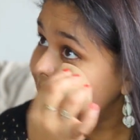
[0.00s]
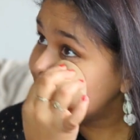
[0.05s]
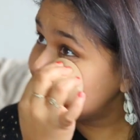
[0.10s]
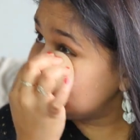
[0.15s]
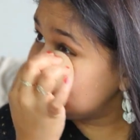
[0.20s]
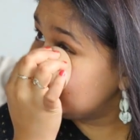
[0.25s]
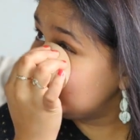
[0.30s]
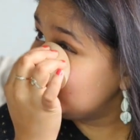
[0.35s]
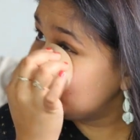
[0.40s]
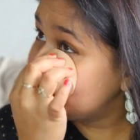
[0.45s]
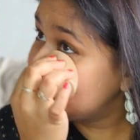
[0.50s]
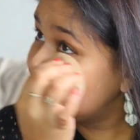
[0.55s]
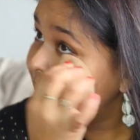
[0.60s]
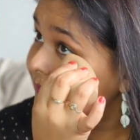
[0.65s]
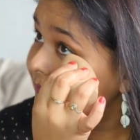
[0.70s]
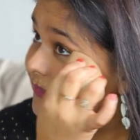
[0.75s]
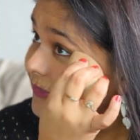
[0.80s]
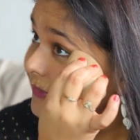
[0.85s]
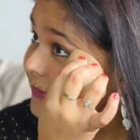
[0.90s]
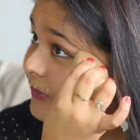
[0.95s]

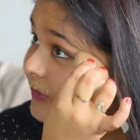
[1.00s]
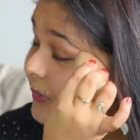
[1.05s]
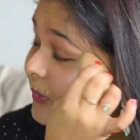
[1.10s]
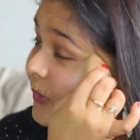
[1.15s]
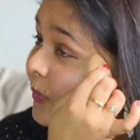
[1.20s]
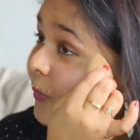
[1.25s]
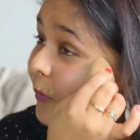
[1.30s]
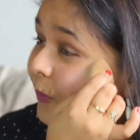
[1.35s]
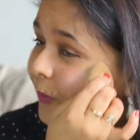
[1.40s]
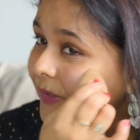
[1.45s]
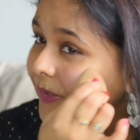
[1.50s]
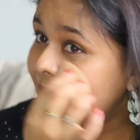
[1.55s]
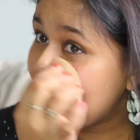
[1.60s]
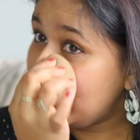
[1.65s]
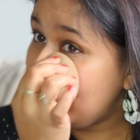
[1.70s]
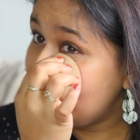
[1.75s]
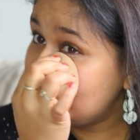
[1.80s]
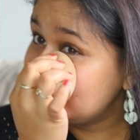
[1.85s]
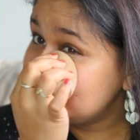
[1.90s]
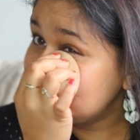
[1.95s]
Sunburned glow.
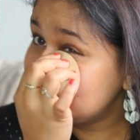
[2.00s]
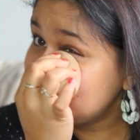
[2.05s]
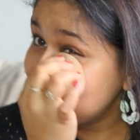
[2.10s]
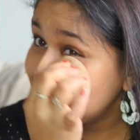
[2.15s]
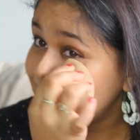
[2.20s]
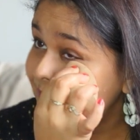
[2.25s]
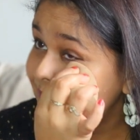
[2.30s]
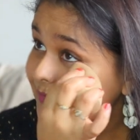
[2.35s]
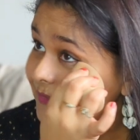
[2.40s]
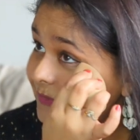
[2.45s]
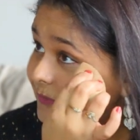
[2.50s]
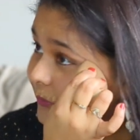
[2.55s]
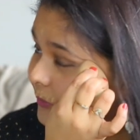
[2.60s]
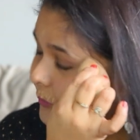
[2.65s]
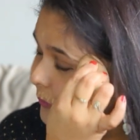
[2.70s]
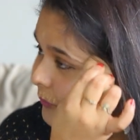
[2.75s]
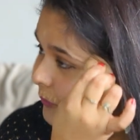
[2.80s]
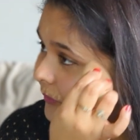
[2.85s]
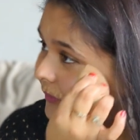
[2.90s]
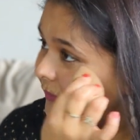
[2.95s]
Yeah, sunburned
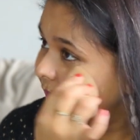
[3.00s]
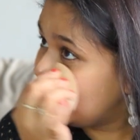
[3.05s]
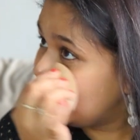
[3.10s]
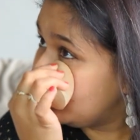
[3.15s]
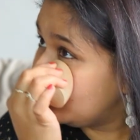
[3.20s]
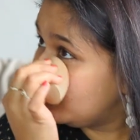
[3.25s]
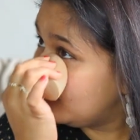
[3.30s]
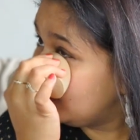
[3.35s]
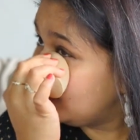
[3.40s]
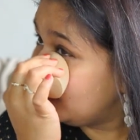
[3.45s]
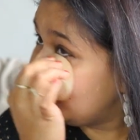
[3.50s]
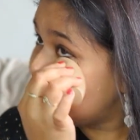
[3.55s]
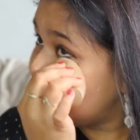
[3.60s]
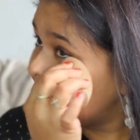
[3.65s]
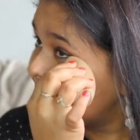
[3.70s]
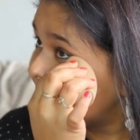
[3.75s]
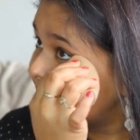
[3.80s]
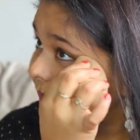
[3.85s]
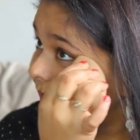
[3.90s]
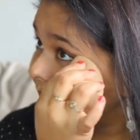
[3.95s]
glow.
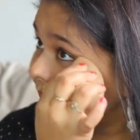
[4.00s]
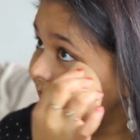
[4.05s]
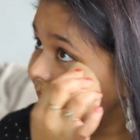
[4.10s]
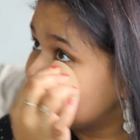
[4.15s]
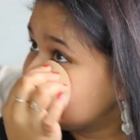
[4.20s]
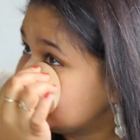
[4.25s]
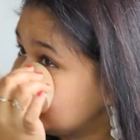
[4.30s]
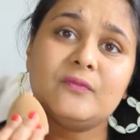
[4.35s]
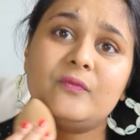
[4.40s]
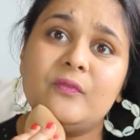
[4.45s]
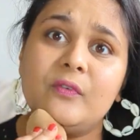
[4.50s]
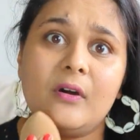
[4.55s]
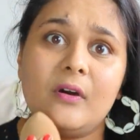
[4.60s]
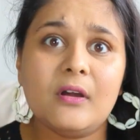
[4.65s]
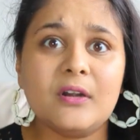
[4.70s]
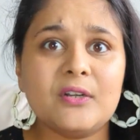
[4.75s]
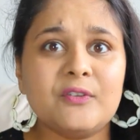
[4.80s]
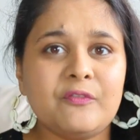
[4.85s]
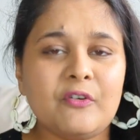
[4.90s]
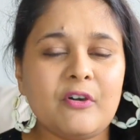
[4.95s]
This
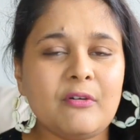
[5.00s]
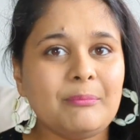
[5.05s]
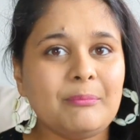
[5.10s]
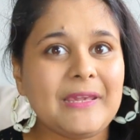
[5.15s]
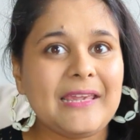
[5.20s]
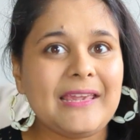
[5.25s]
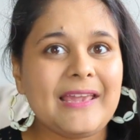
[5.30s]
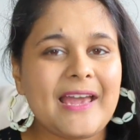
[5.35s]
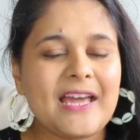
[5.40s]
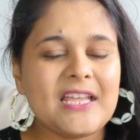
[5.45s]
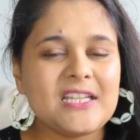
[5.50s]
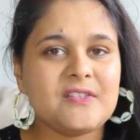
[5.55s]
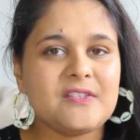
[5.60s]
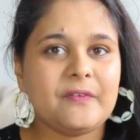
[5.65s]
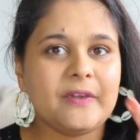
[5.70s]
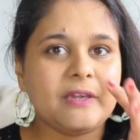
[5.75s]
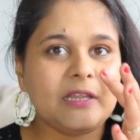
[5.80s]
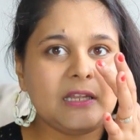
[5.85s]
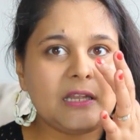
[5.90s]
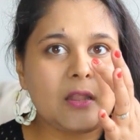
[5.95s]
worked for me as
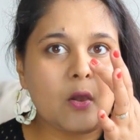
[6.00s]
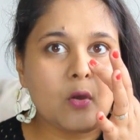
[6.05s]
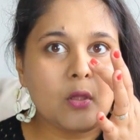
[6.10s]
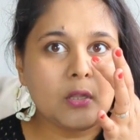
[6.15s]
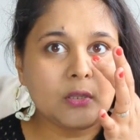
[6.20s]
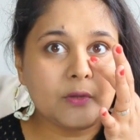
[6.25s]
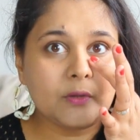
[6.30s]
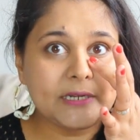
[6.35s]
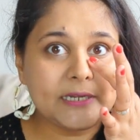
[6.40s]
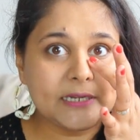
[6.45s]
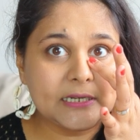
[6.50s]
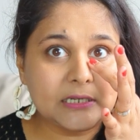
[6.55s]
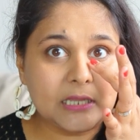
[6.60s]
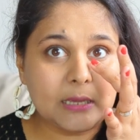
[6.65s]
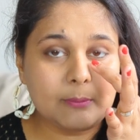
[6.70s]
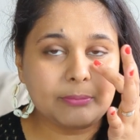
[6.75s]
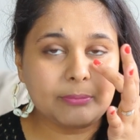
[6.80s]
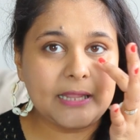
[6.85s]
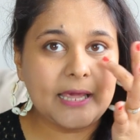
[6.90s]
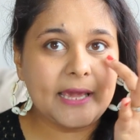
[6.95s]
well. Although I
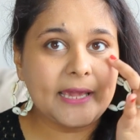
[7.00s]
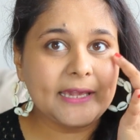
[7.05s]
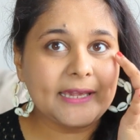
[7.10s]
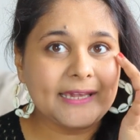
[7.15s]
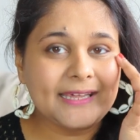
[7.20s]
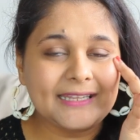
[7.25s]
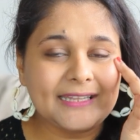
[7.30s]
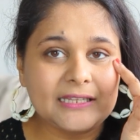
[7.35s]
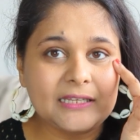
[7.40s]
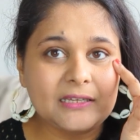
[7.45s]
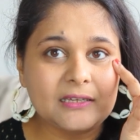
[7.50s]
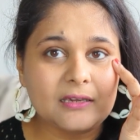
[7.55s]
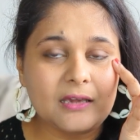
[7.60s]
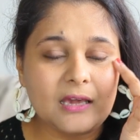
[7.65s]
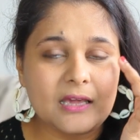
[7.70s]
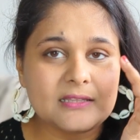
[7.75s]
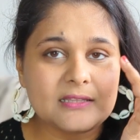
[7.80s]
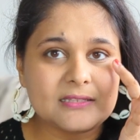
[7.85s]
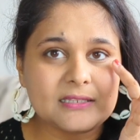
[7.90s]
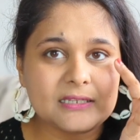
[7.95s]
didn't apply any
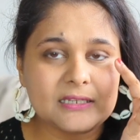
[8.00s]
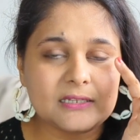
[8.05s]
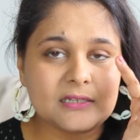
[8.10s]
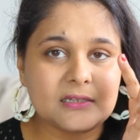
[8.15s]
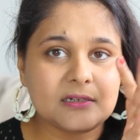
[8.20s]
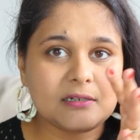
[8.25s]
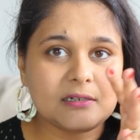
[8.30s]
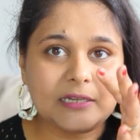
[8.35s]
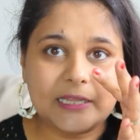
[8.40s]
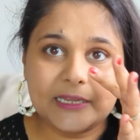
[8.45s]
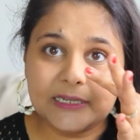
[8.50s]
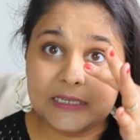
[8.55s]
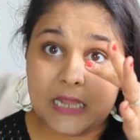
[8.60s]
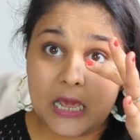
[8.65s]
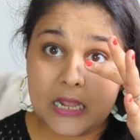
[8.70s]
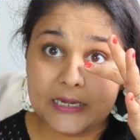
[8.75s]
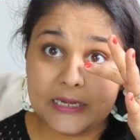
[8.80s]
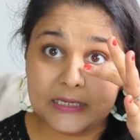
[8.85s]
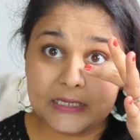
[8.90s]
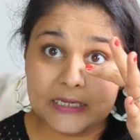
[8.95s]
concealer
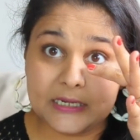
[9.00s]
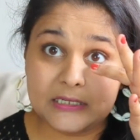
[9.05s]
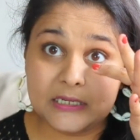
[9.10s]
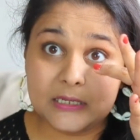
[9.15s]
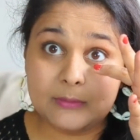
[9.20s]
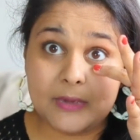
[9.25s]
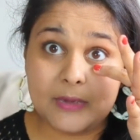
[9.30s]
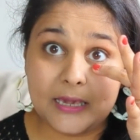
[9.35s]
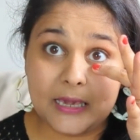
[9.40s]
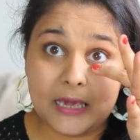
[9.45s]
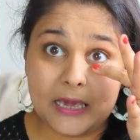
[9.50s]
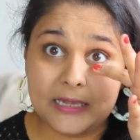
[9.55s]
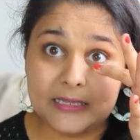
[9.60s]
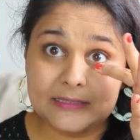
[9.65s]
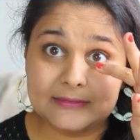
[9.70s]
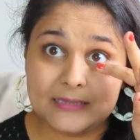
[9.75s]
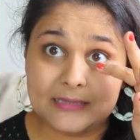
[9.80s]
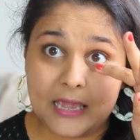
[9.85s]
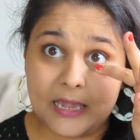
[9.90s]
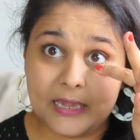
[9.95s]
directly under my
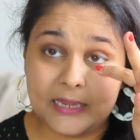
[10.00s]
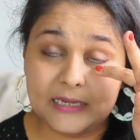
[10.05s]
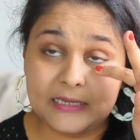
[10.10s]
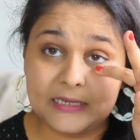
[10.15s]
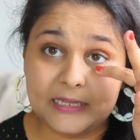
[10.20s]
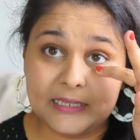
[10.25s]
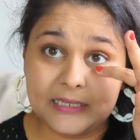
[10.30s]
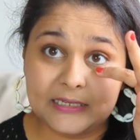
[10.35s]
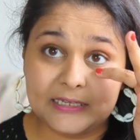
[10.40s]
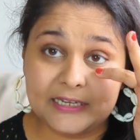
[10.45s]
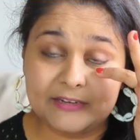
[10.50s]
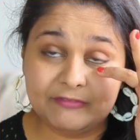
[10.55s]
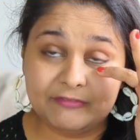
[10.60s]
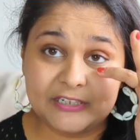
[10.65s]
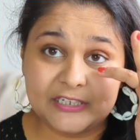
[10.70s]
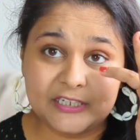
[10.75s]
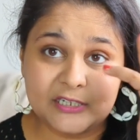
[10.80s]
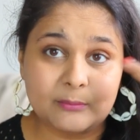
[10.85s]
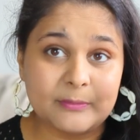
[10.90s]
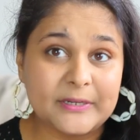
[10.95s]
eyes, I left
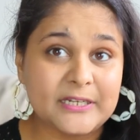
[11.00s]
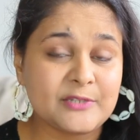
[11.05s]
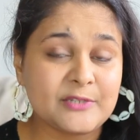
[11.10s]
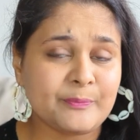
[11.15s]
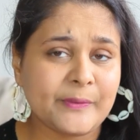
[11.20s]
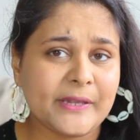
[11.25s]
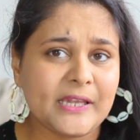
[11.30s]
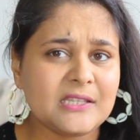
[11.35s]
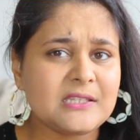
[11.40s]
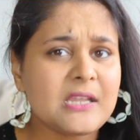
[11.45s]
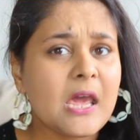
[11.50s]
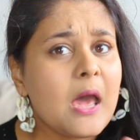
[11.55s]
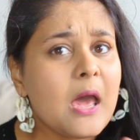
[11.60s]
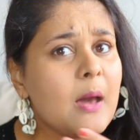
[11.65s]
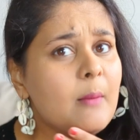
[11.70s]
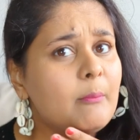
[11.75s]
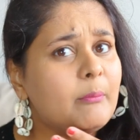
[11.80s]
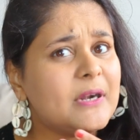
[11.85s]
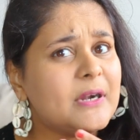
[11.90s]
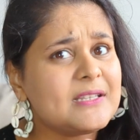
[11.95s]
little bit space,
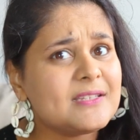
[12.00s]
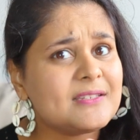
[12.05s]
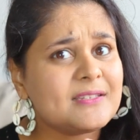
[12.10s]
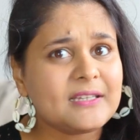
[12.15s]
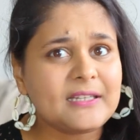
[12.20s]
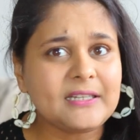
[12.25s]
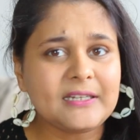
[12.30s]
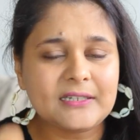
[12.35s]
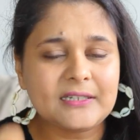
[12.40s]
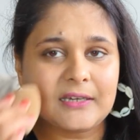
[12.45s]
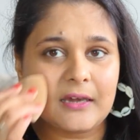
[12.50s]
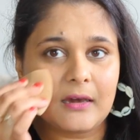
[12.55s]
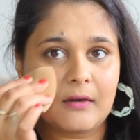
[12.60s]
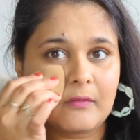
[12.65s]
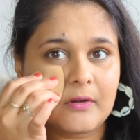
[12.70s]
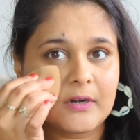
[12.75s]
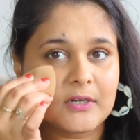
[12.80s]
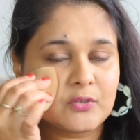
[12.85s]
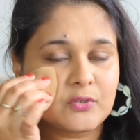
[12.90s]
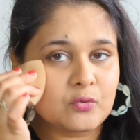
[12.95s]
but still it
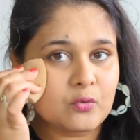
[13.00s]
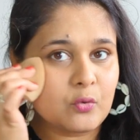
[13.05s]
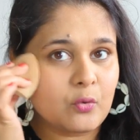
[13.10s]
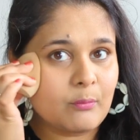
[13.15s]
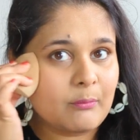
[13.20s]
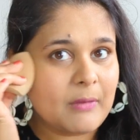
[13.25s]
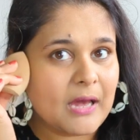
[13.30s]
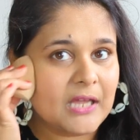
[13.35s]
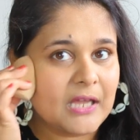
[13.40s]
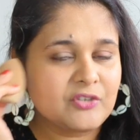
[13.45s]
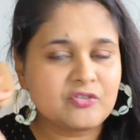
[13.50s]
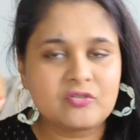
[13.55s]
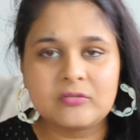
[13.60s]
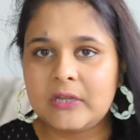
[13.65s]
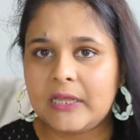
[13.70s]
covered so much.